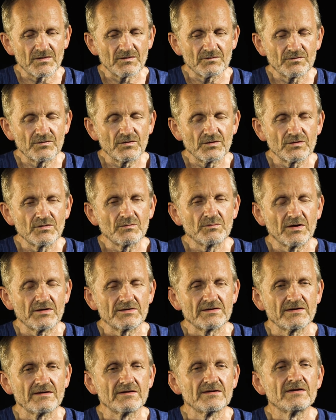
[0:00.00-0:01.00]
for your
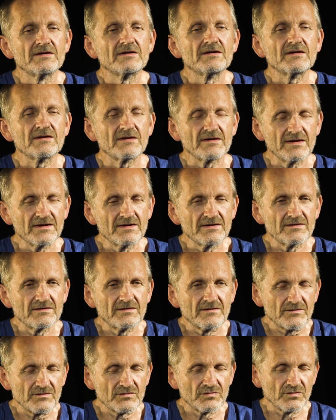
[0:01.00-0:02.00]
body
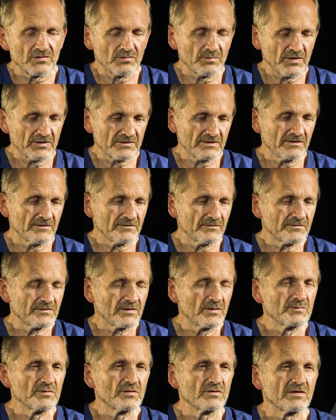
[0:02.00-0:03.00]
into your body from your